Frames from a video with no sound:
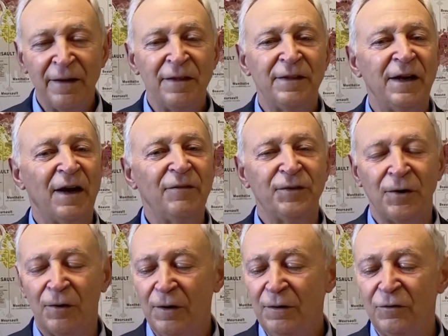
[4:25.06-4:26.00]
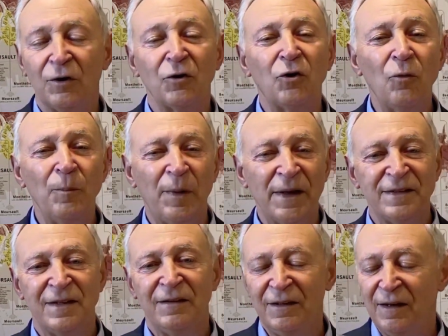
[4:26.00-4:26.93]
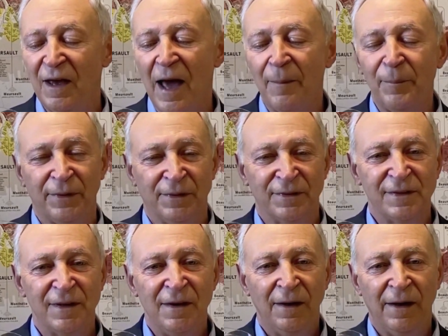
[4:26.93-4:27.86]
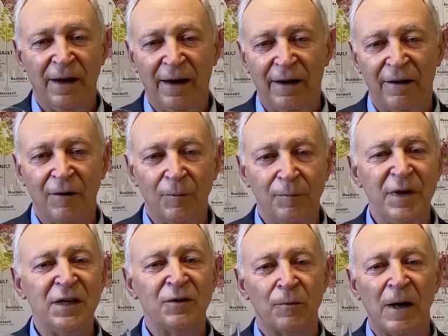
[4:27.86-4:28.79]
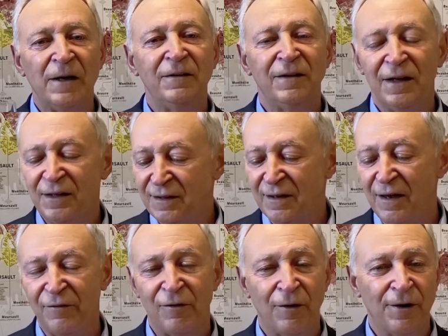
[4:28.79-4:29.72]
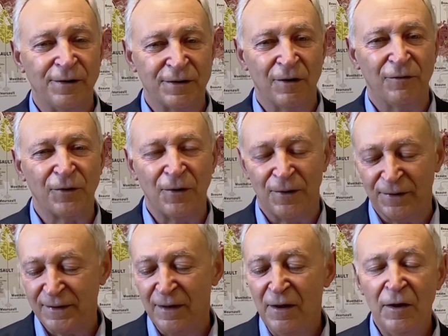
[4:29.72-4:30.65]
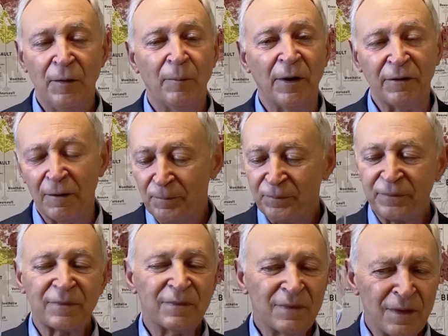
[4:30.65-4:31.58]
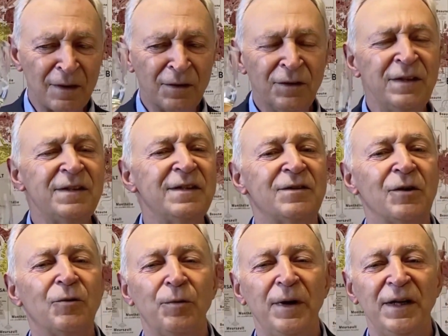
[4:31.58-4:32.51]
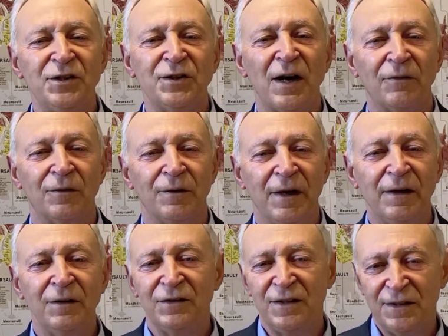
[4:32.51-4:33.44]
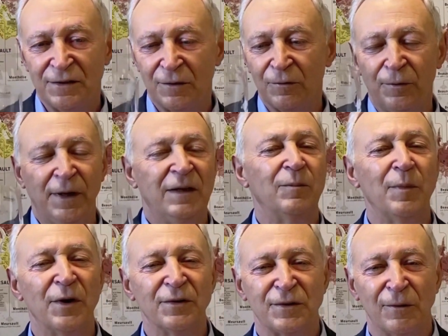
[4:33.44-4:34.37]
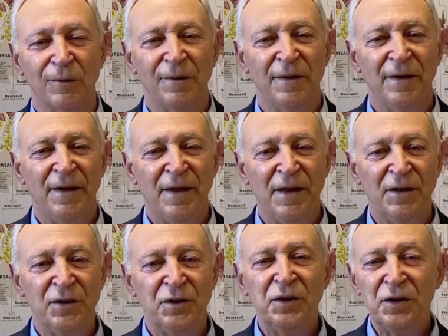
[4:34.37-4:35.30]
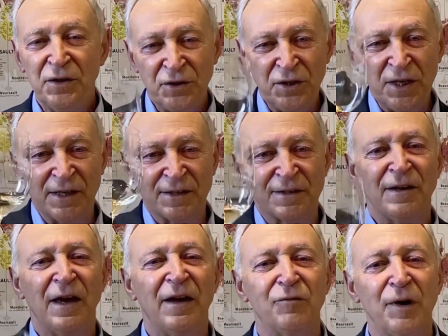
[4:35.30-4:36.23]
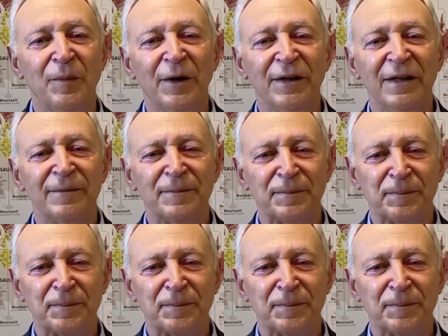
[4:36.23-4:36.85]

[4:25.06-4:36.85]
Then after, the complexity happens, and minerality saves us, of course. But this is a great Chardonnay, this is a great Meursault. Cheers, everybody.